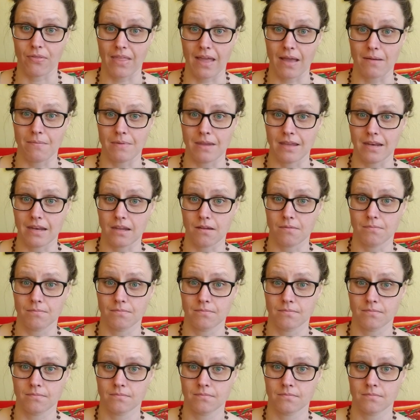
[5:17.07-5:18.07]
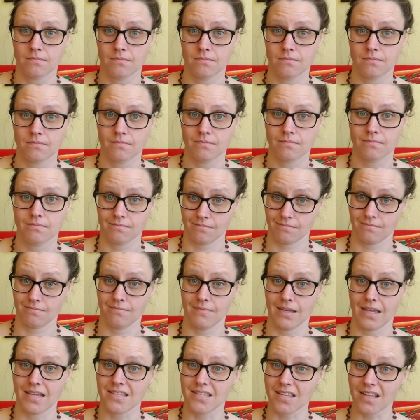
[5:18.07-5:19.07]
that medium.
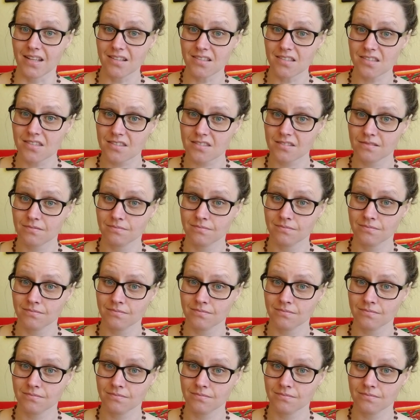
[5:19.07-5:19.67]
Make sense?